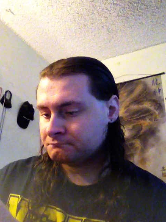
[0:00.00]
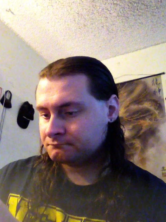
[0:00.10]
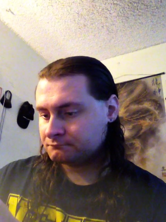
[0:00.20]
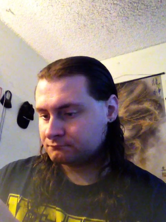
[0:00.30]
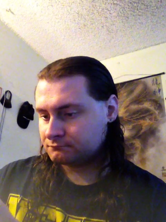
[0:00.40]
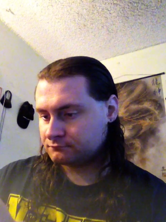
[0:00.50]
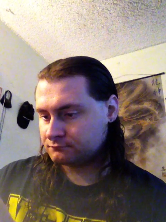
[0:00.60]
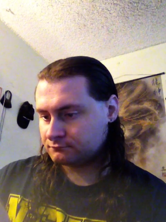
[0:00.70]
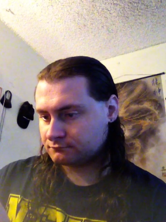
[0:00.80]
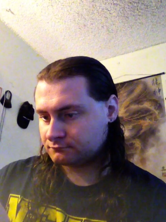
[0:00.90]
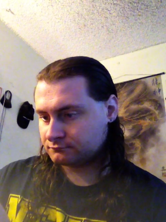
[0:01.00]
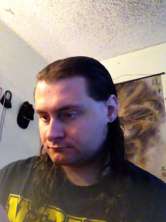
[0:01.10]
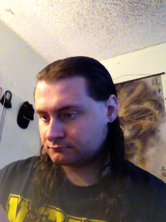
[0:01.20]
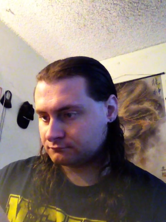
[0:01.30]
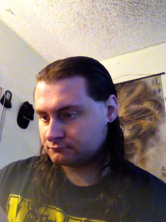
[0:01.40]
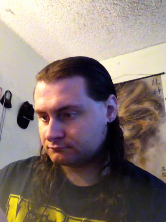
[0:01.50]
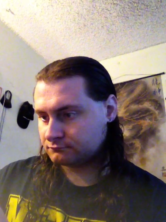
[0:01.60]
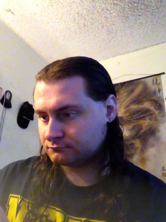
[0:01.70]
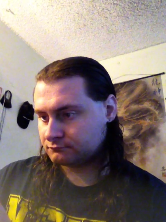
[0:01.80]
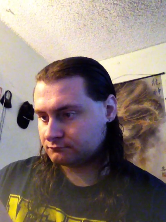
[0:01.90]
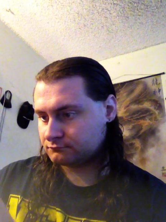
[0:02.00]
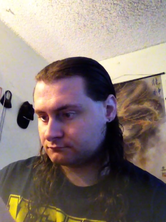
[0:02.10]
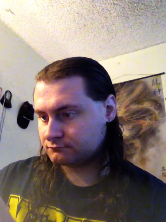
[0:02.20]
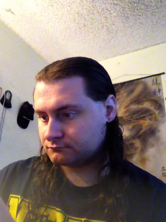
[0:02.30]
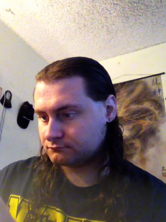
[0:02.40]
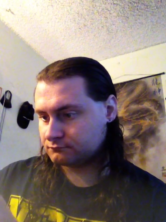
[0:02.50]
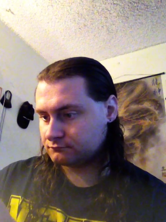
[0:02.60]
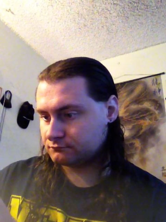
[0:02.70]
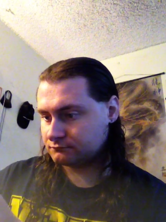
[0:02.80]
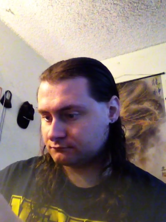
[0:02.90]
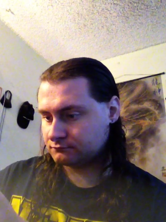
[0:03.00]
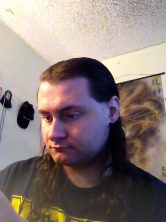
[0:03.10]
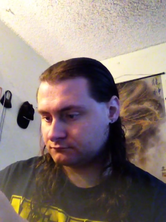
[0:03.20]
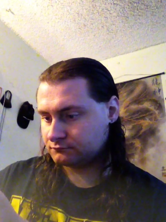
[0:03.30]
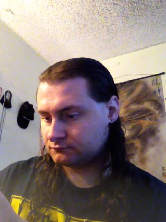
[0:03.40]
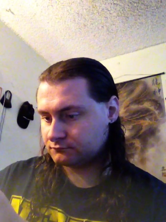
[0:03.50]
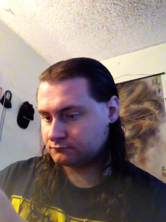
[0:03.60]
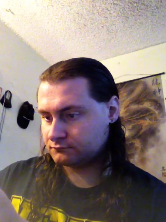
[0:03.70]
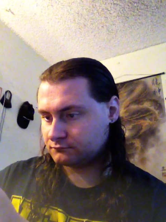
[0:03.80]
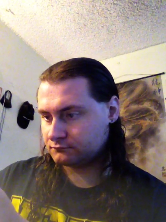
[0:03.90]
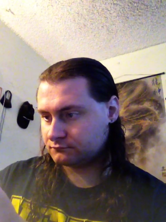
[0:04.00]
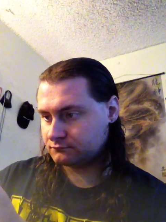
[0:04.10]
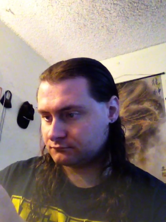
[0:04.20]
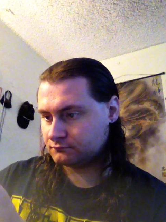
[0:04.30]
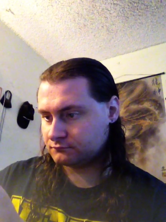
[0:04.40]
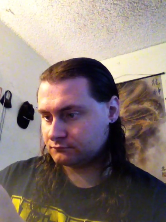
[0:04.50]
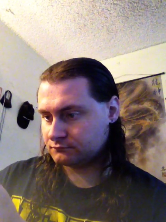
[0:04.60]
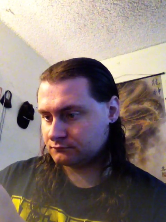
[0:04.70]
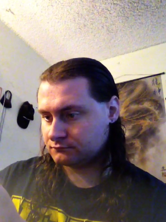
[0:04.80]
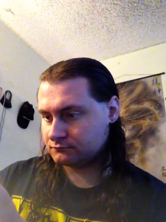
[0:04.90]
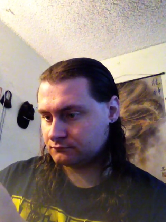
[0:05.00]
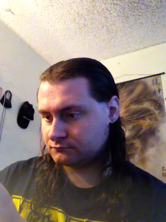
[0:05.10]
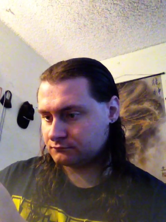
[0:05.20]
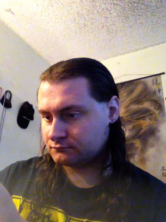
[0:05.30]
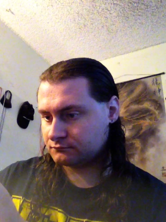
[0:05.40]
[no speech]